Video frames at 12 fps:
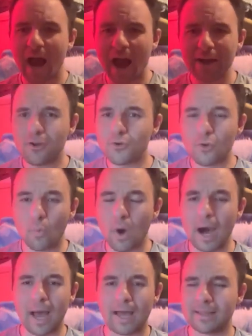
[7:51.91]
I don't know
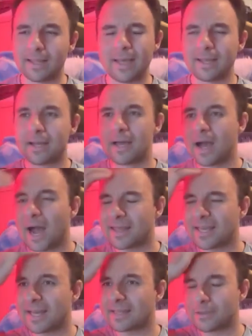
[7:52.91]
why. Like, I
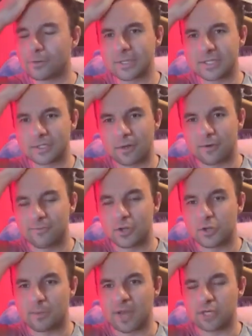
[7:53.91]
think I literally saw a
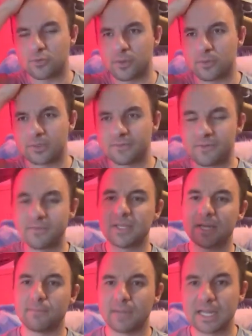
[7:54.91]
feature match where there was
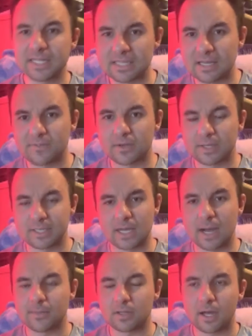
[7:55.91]
15 minutes left on the
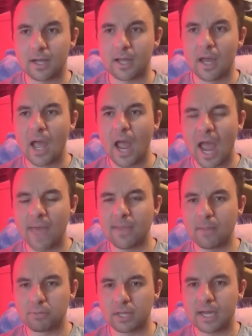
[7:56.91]
time clock, and
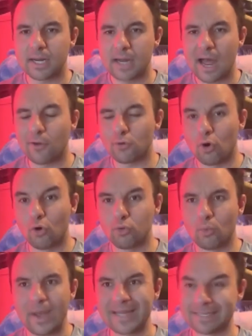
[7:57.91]
they played it out all
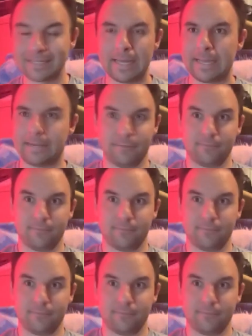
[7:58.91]
the way to like